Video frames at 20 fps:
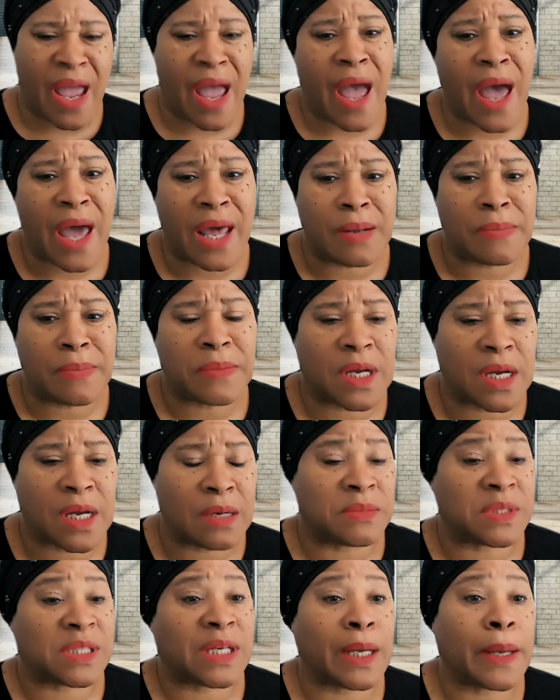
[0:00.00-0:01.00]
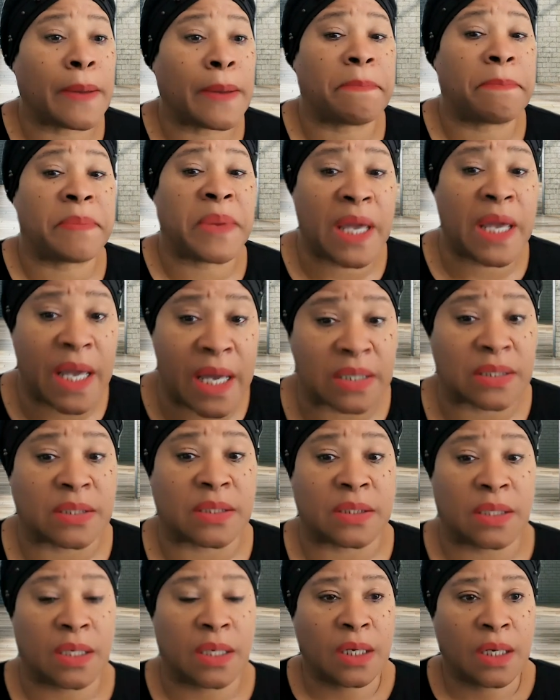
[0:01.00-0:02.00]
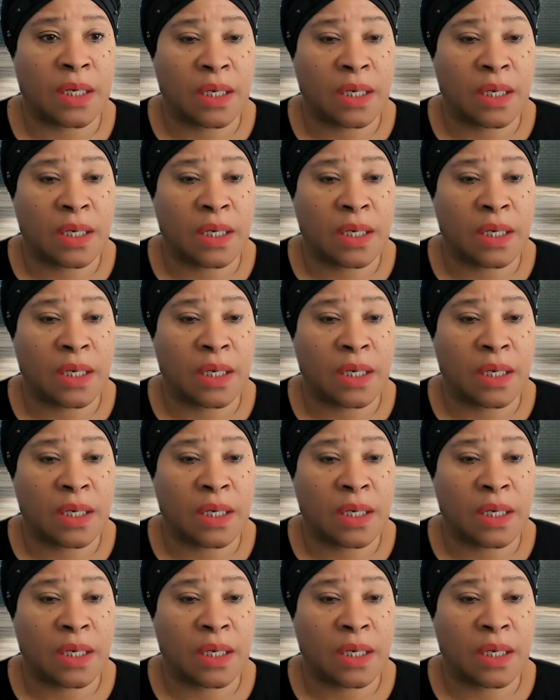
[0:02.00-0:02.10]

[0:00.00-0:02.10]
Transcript: Adam comes in pissed,